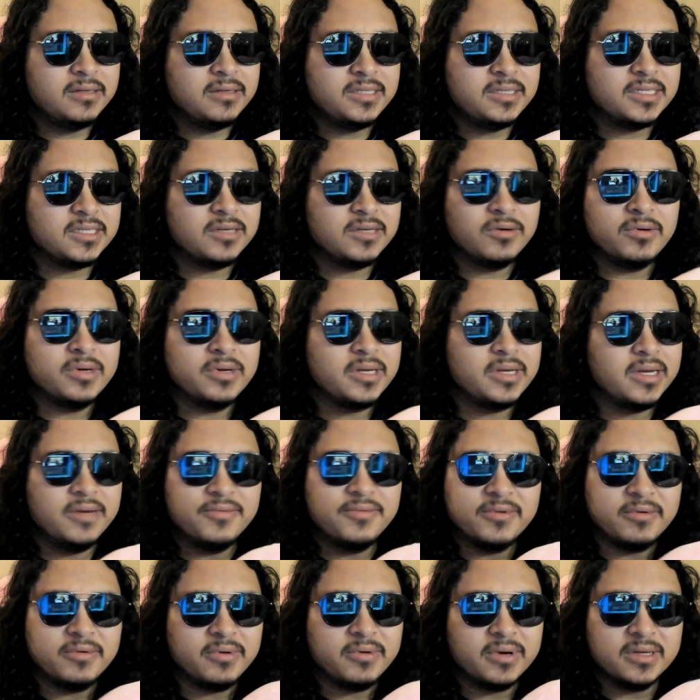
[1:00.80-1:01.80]
just going
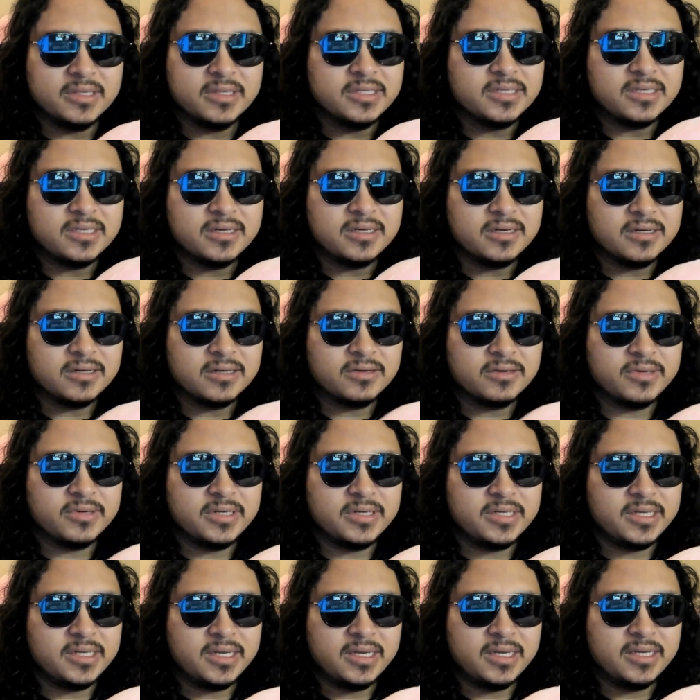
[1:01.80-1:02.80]
everywhere in this
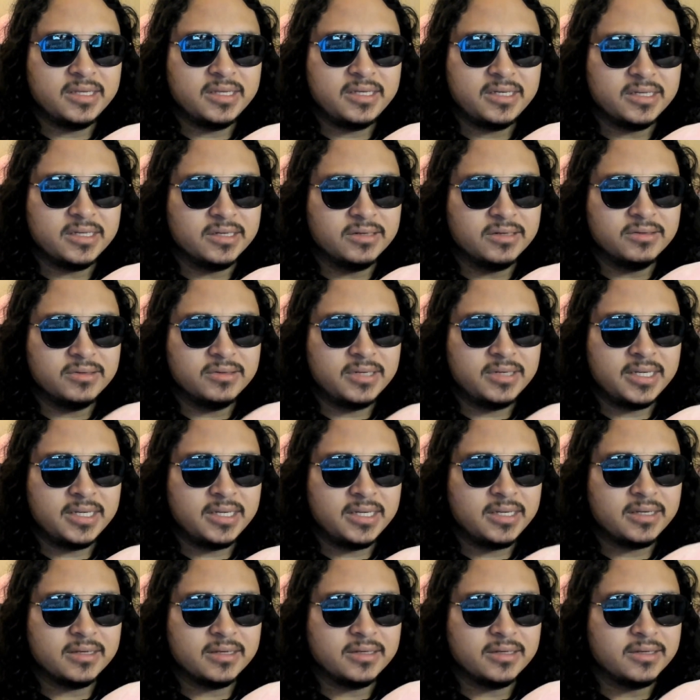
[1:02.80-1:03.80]
concrete, and, it
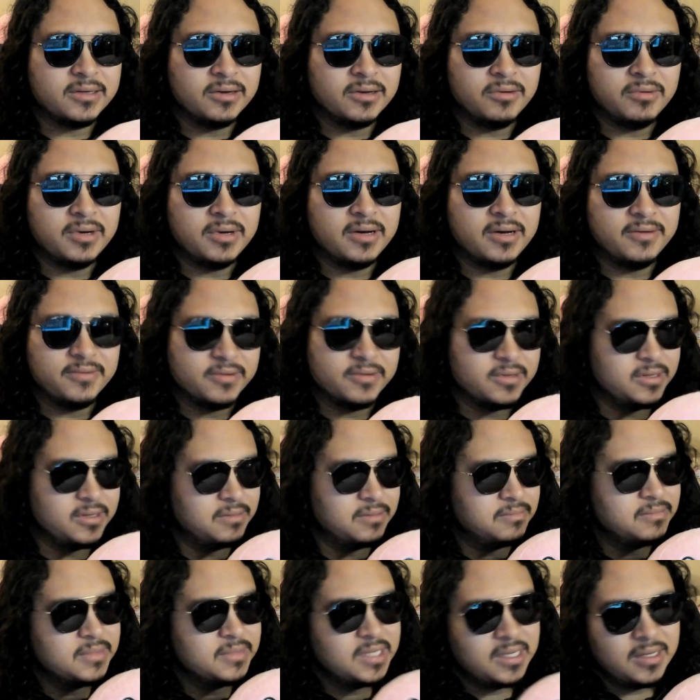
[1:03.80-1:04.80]
ain't gonna go well for
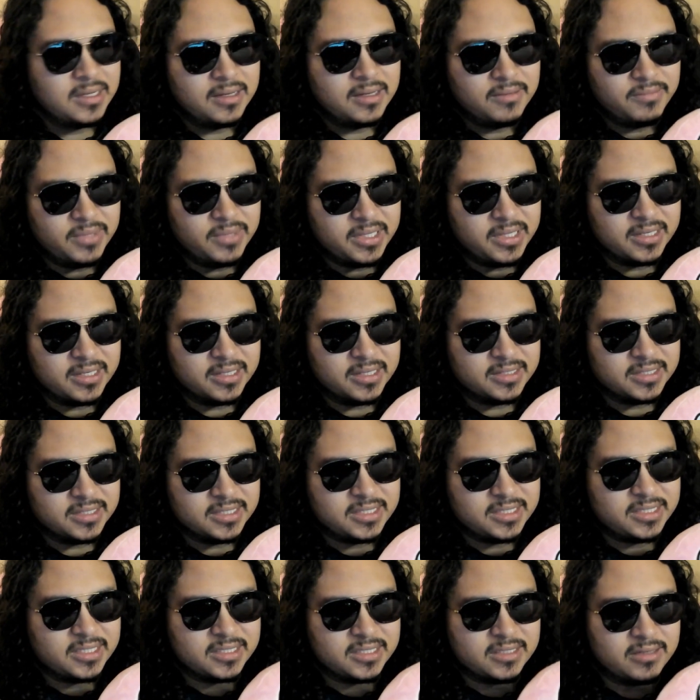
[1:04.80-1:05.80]
them because
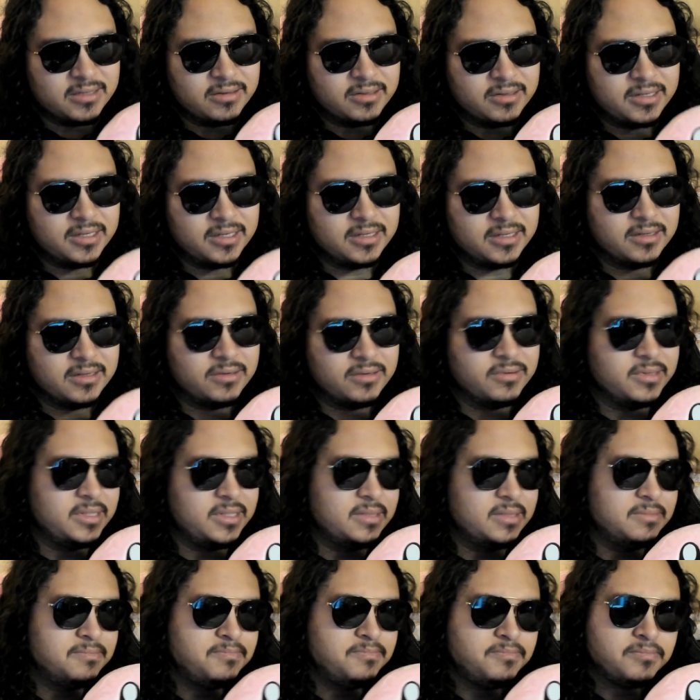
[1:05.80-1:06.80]
it's just all concrete.